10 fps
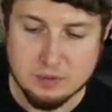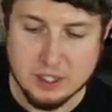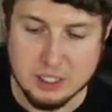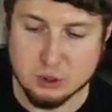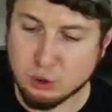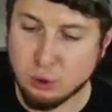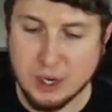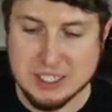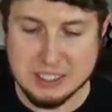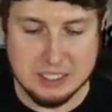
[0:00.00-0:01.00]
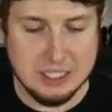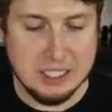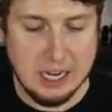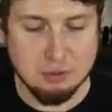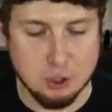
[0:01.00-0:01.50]
And it's crazy to
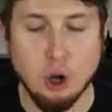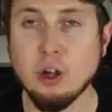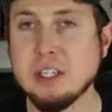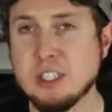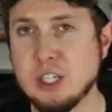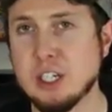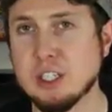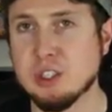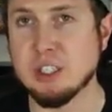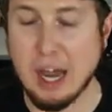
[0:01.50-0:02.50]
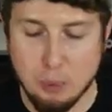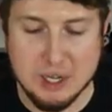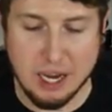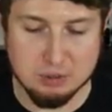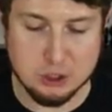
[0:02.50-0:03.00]
think after all these years, now
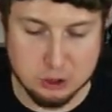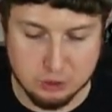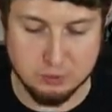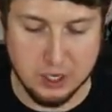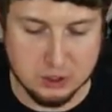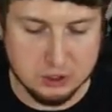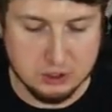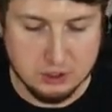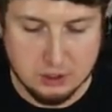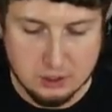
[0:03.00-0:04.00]
we have Sirfetch'd.